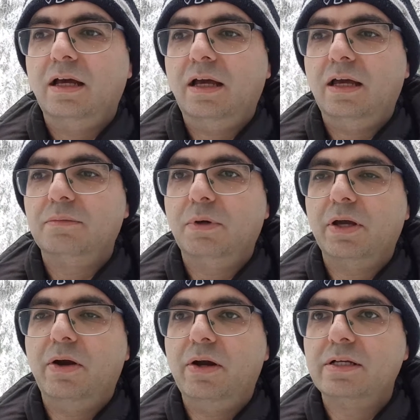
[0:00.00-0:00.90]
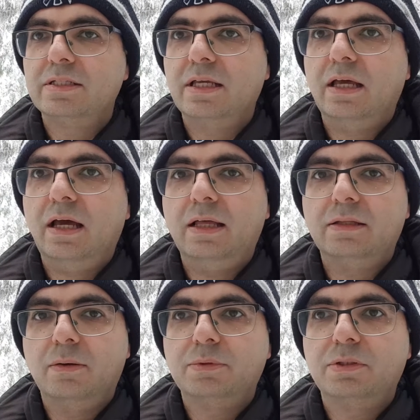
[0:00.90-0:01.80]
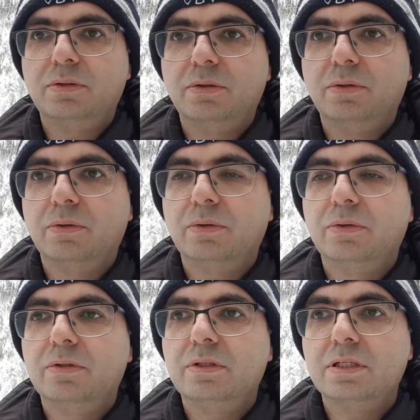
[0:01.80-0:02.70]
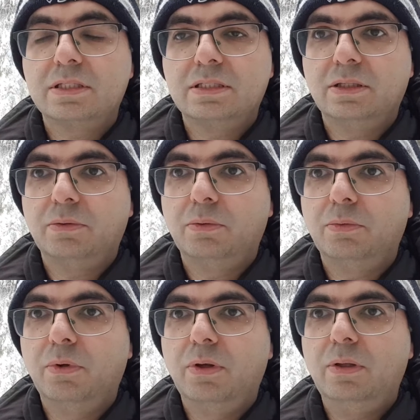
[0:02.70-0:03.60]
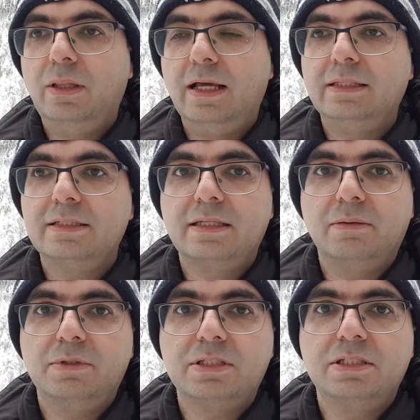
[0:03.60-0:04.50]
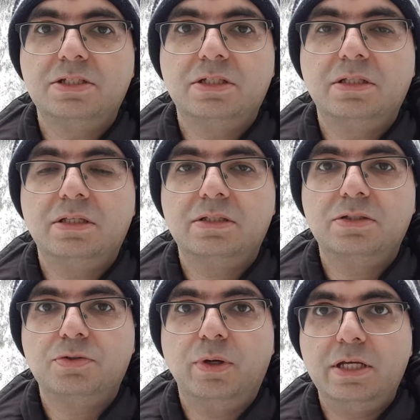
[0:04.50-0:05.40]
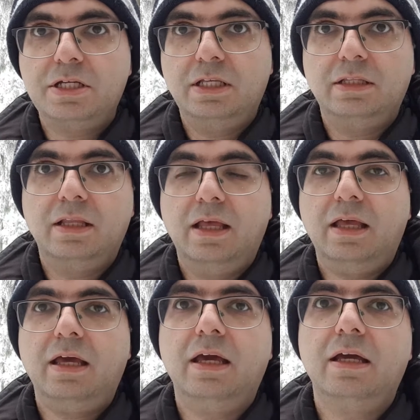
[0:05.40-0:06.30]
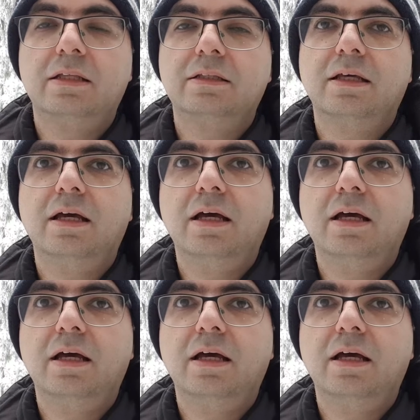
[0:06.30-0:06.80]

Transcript: and my eyes adapt to this new landscape, this situation, and